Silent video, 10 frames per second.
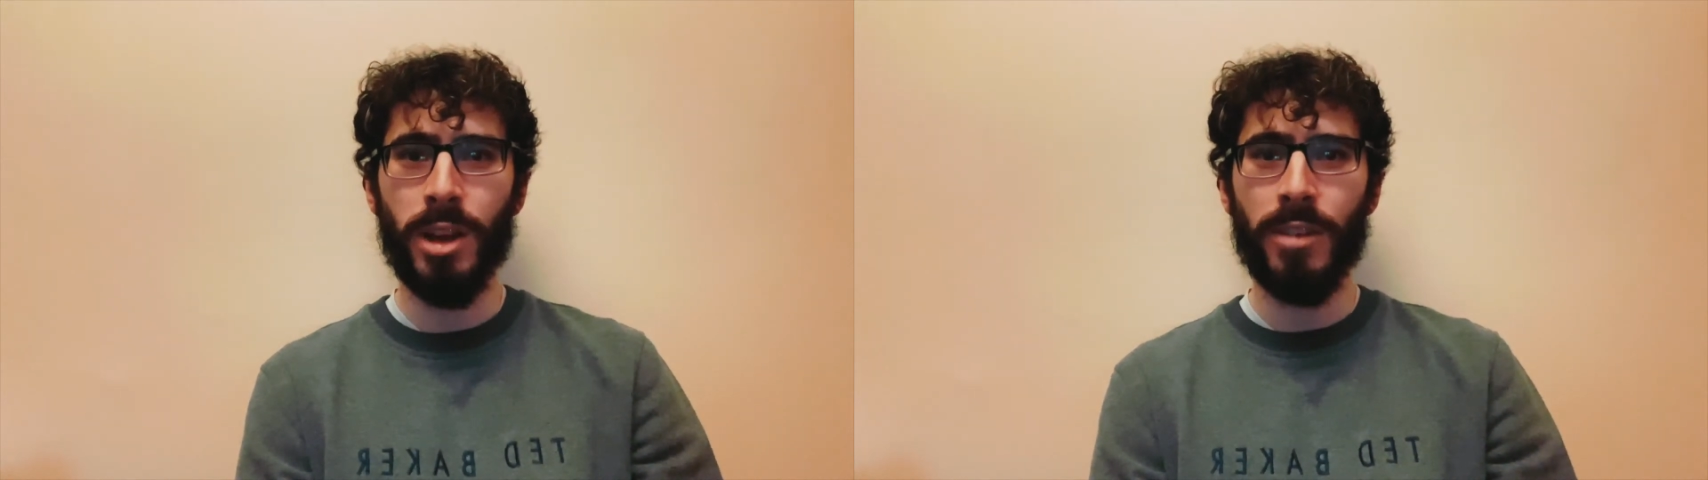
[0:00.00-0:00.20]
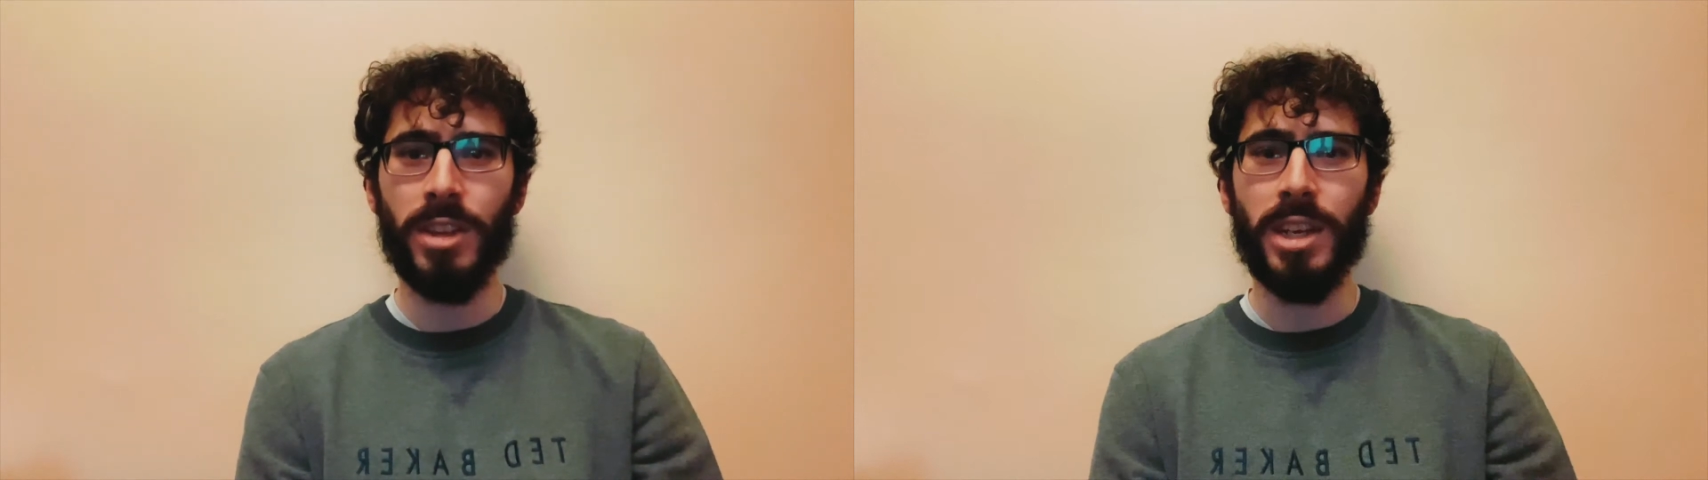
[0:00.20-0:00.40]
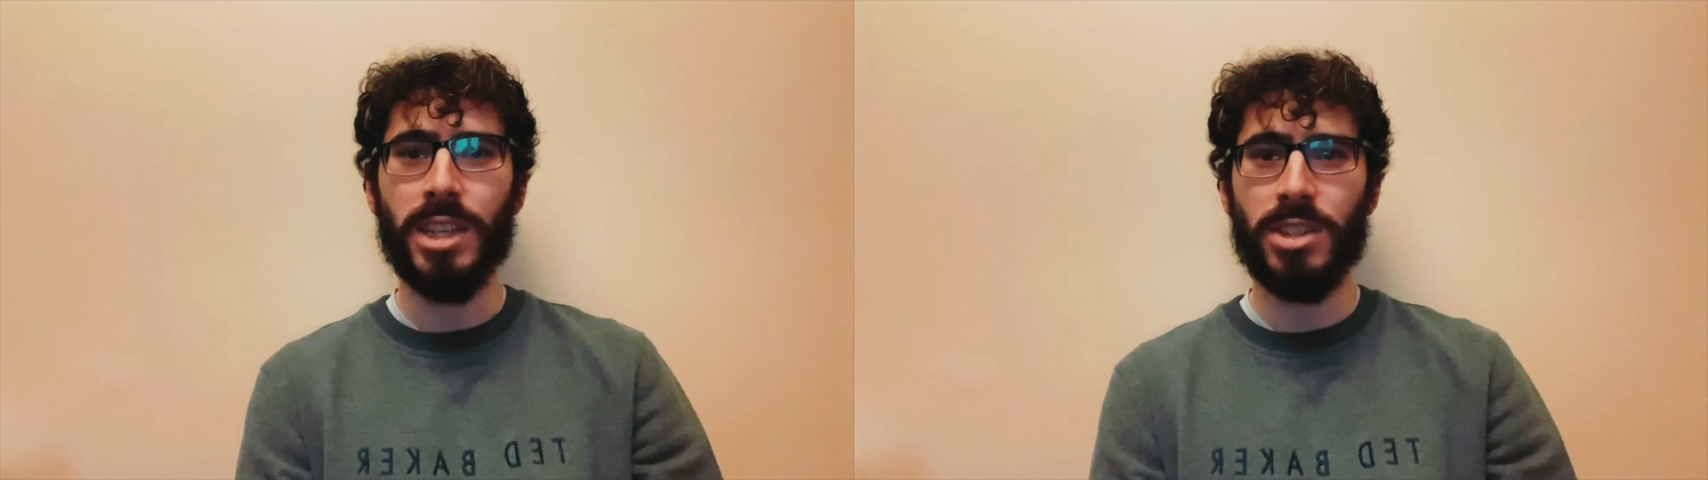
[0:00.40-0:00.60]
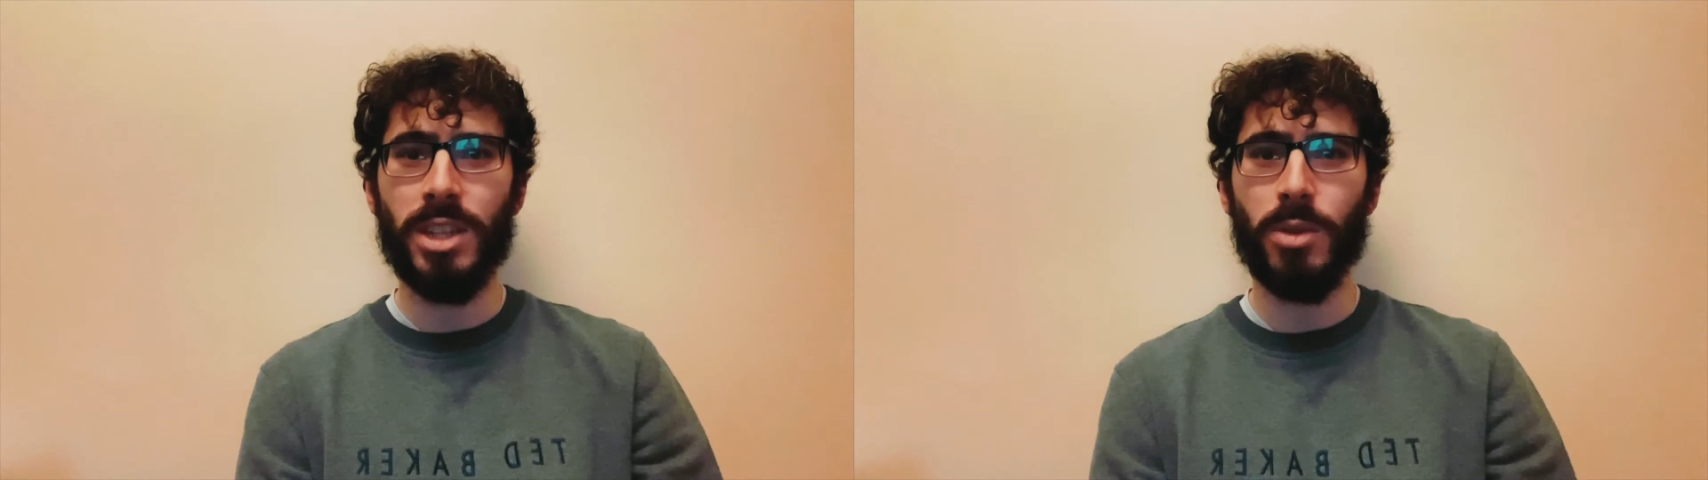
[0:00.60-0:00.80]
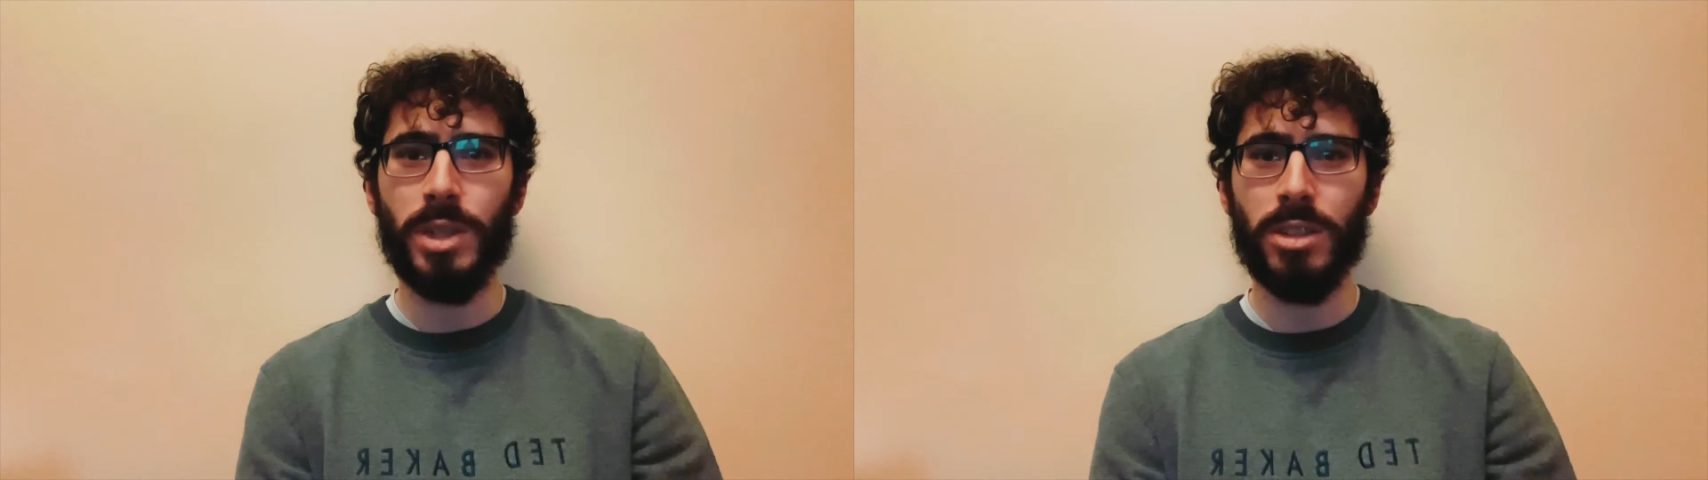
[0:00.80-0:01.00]
for the next
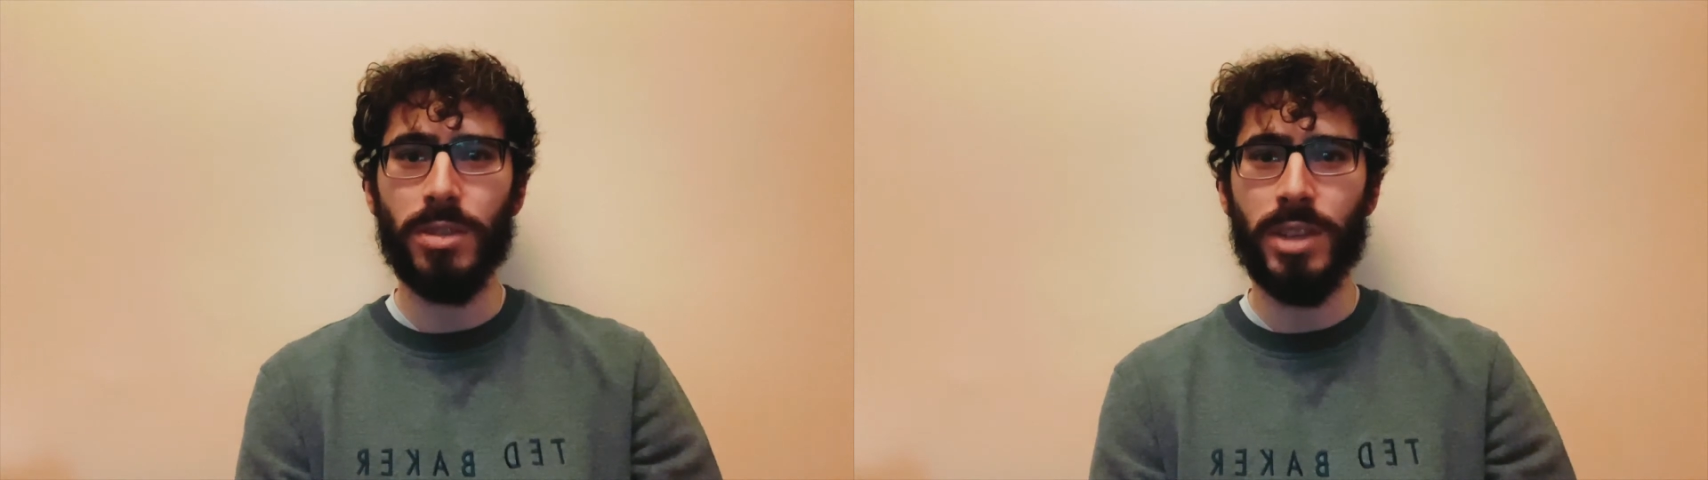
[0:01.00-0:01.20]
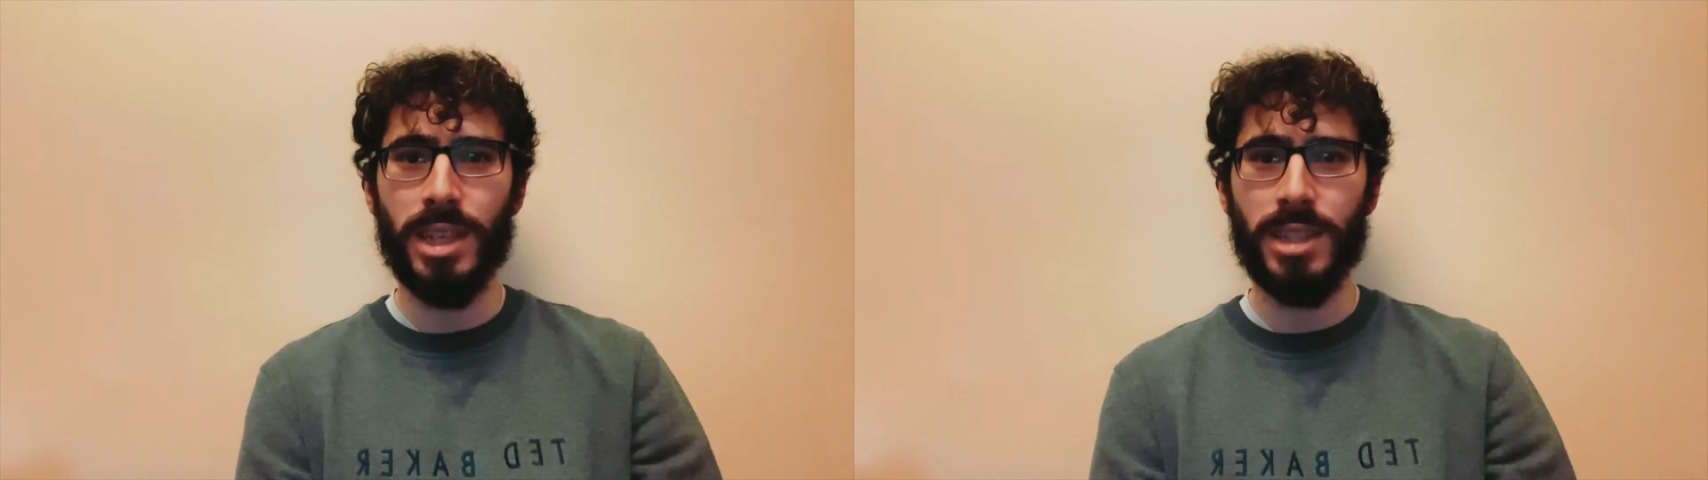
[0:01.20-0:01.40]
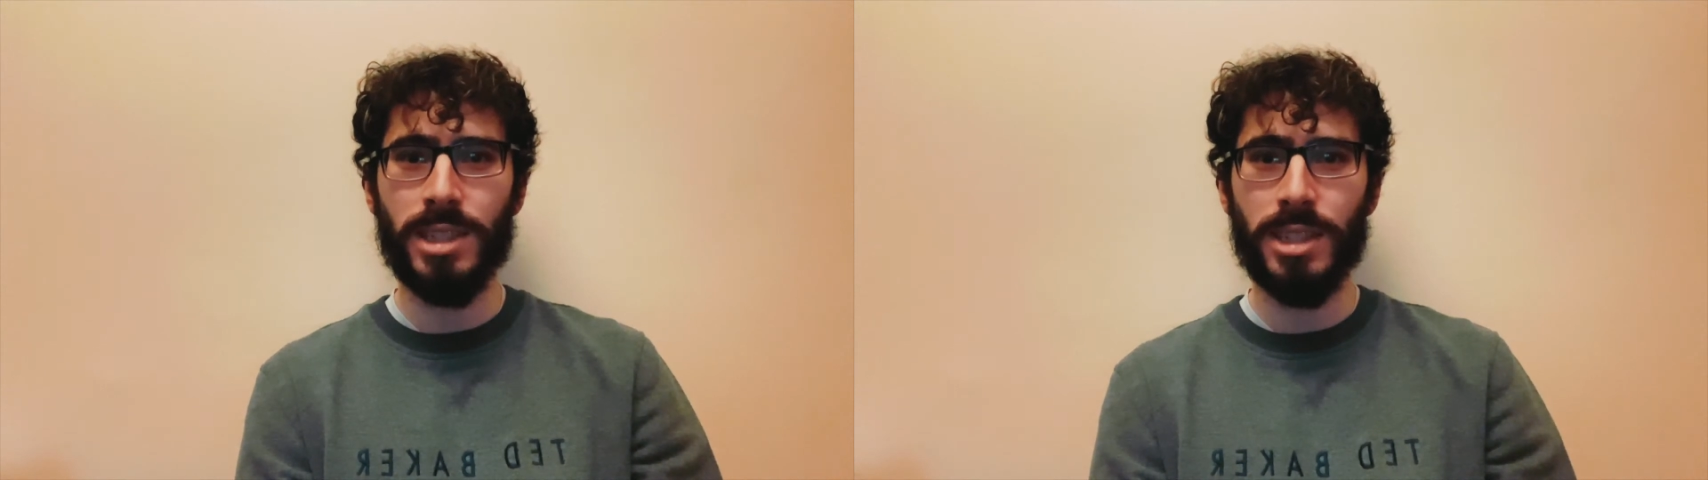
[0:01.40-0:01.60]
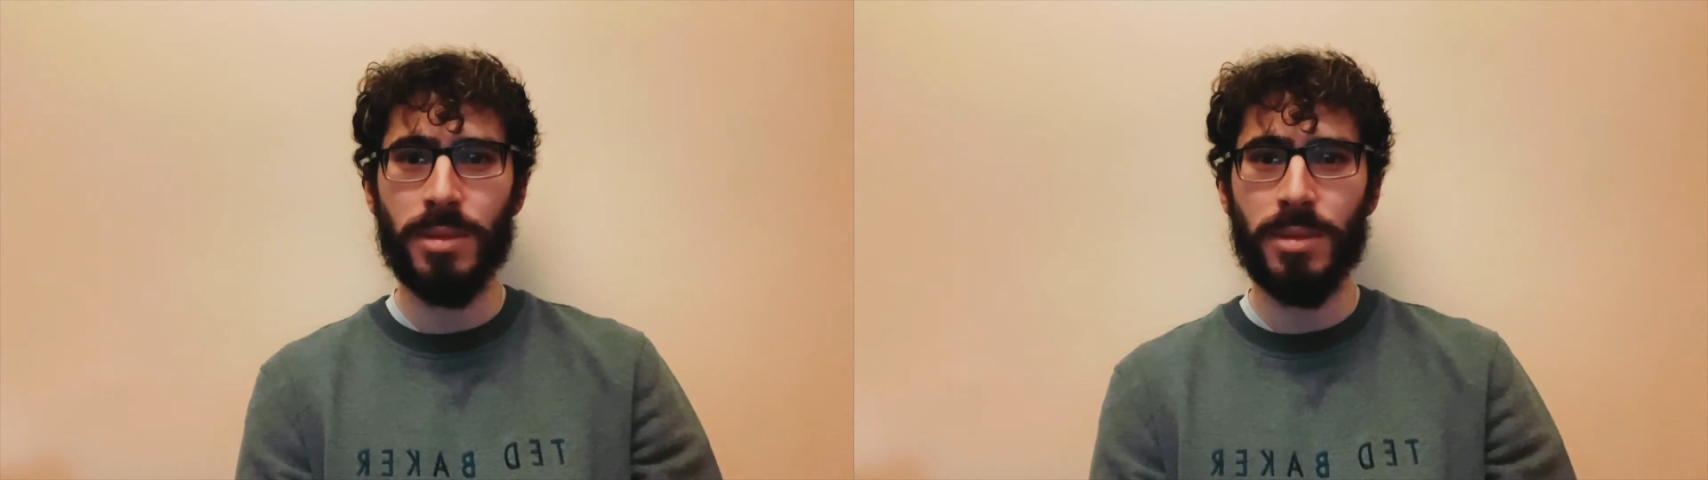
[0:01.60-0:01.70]
generation of kids.